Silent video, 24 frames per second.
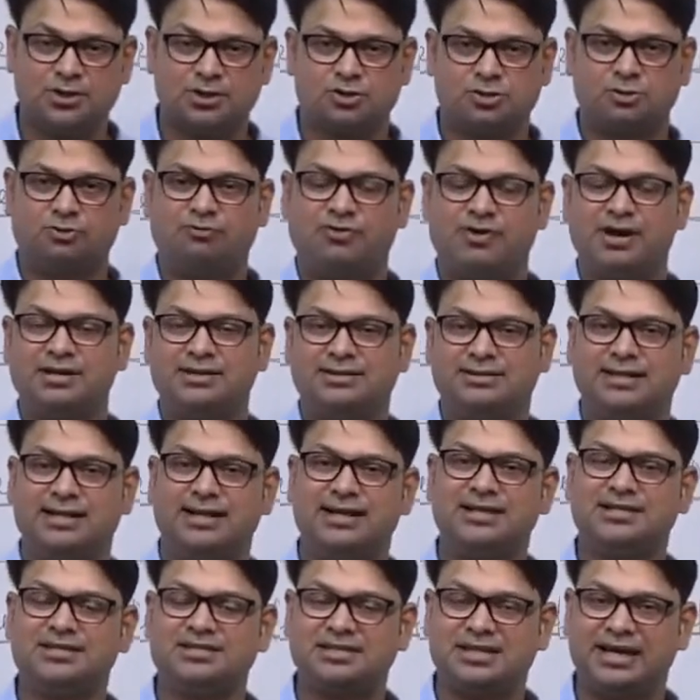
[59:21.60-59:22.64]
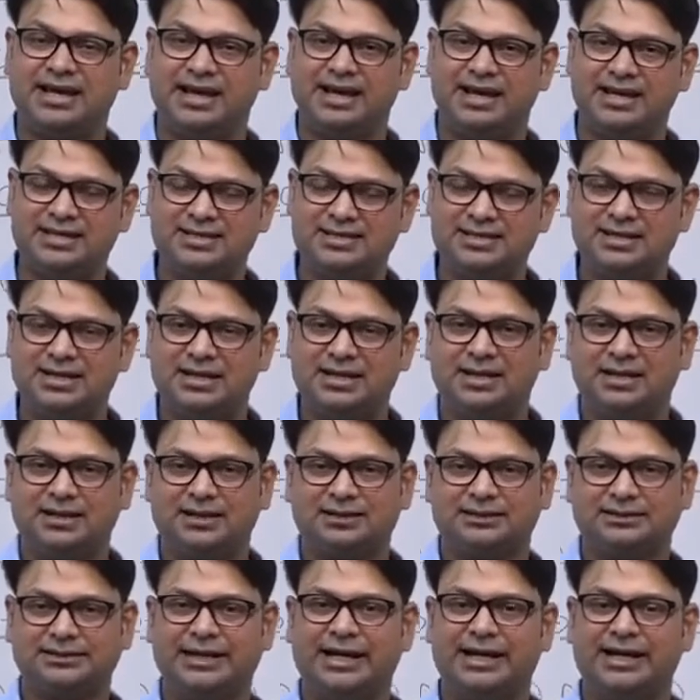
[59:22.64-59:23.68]
So functionalist says
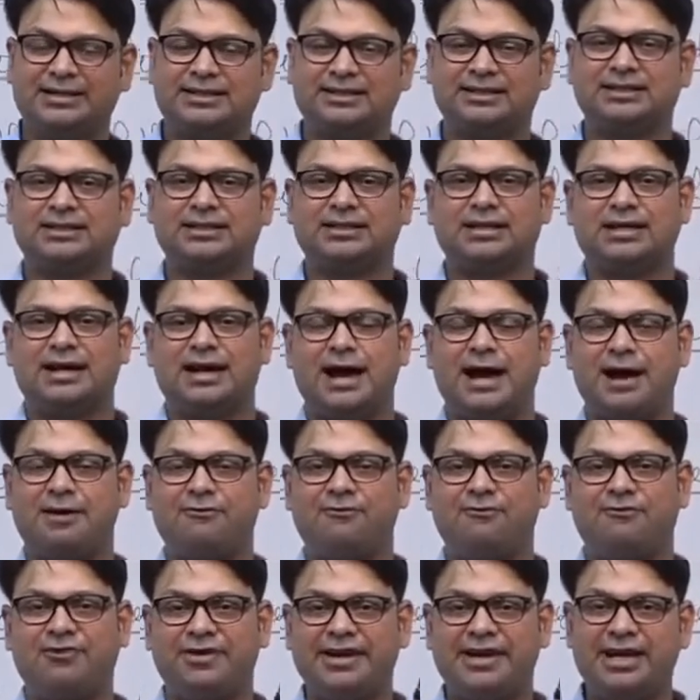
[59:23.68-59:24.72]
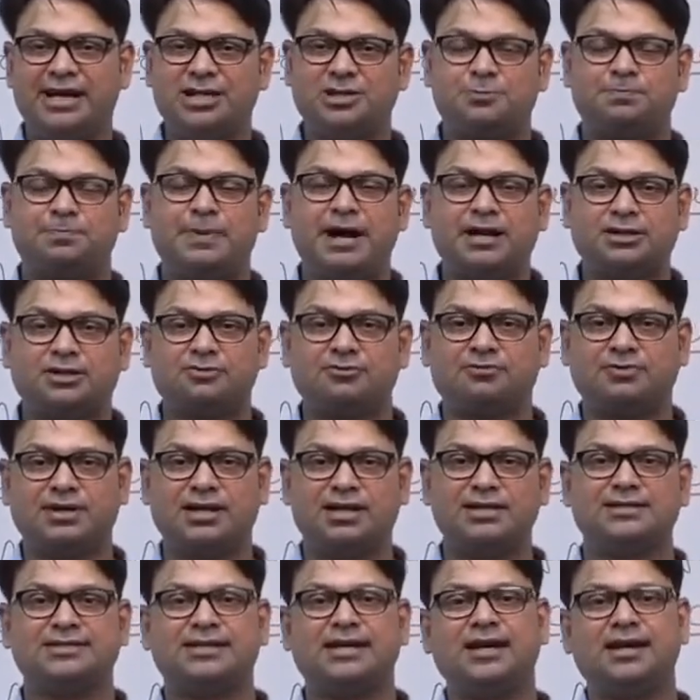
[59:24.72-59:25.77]
that every aspect of
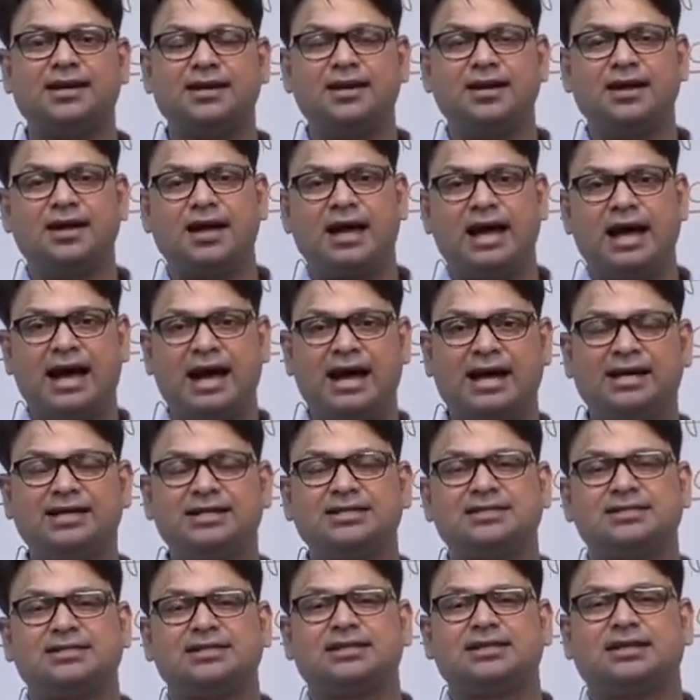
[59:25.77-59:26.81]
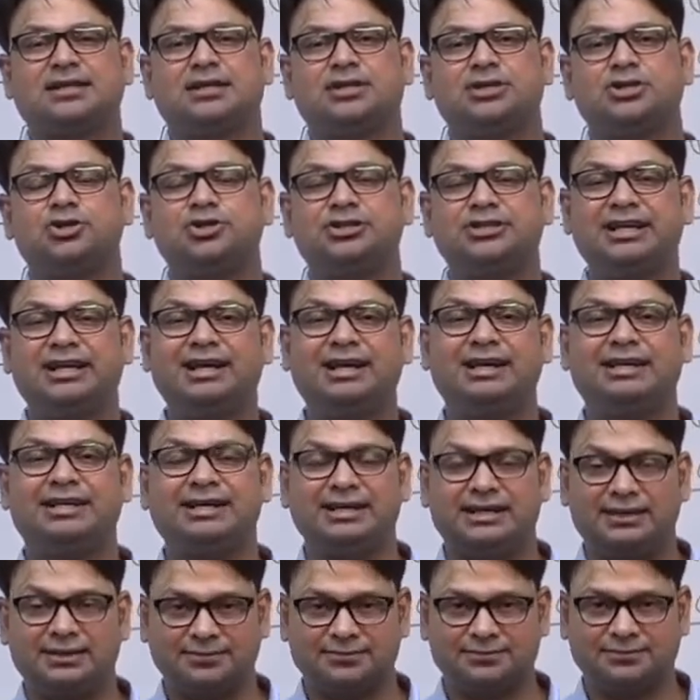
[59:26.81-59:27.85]
culture has
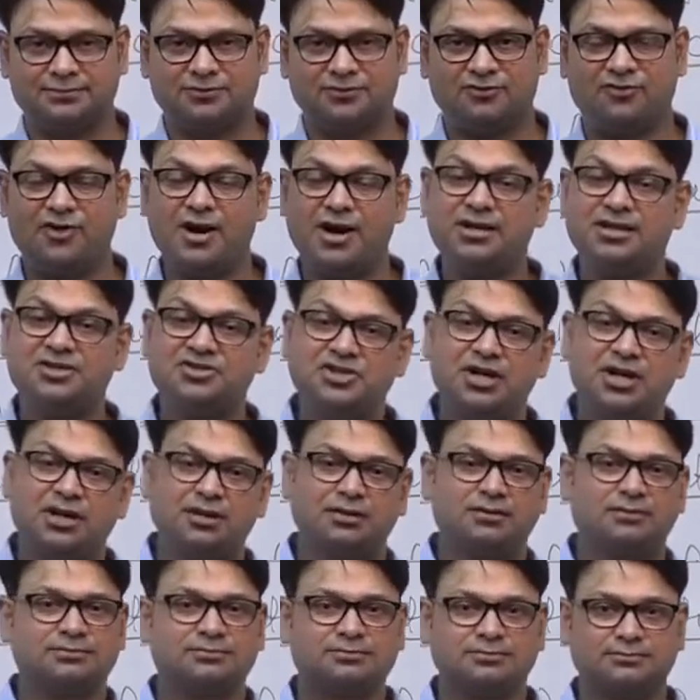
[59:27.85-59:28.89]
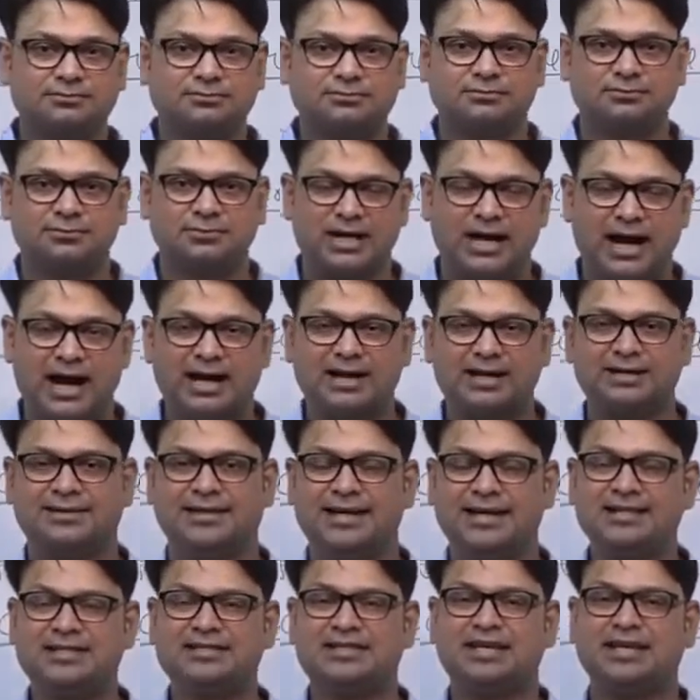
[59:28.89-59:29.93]
utility, function, and
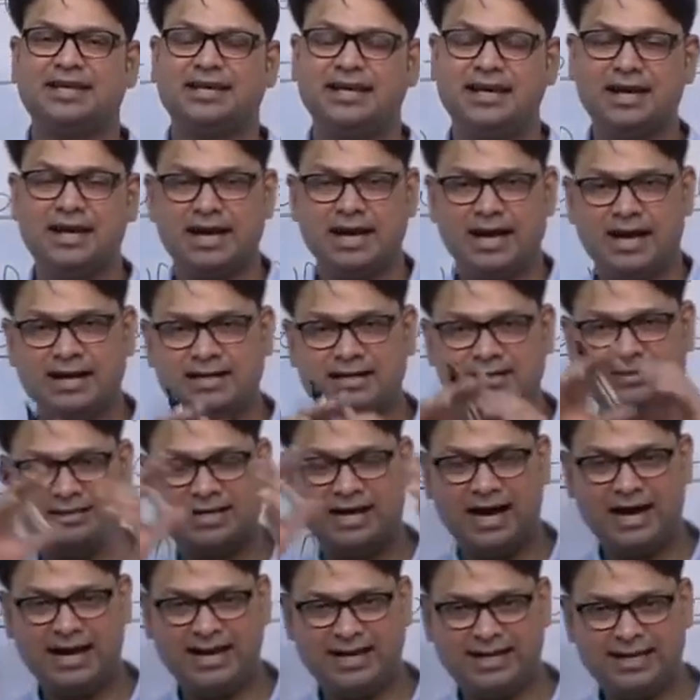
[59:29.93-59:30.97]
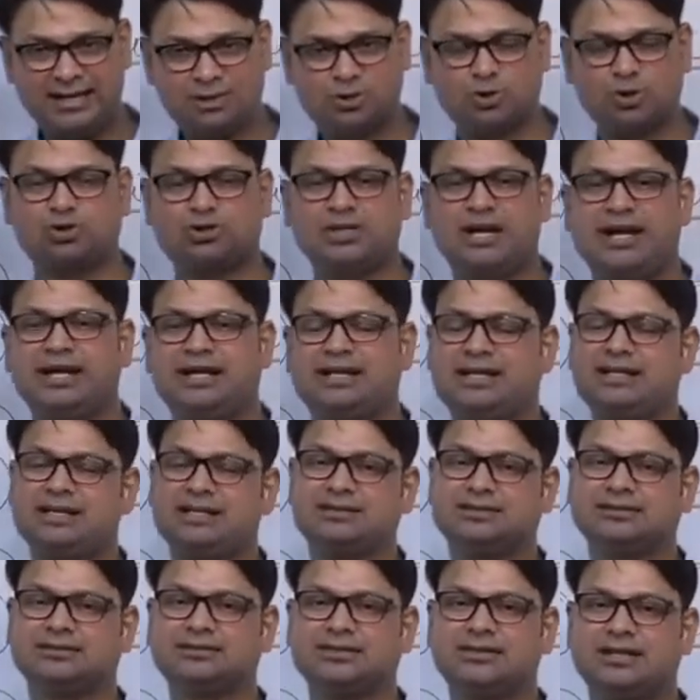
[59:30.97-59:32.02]
they see entire
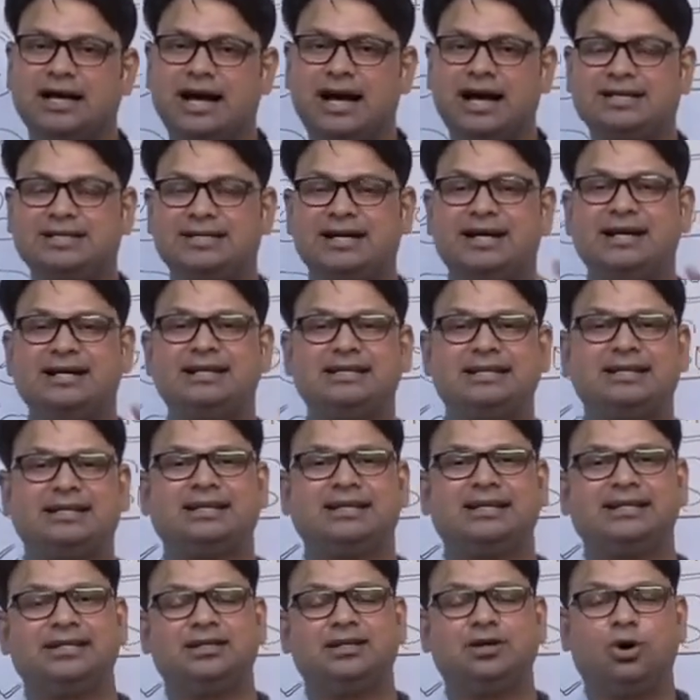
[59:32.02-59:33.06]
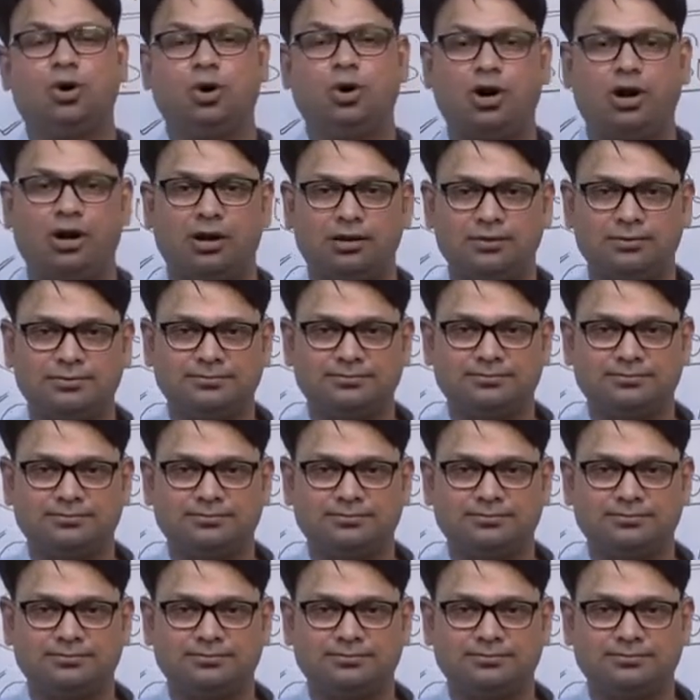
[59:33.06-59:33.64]
society as an integrated whole.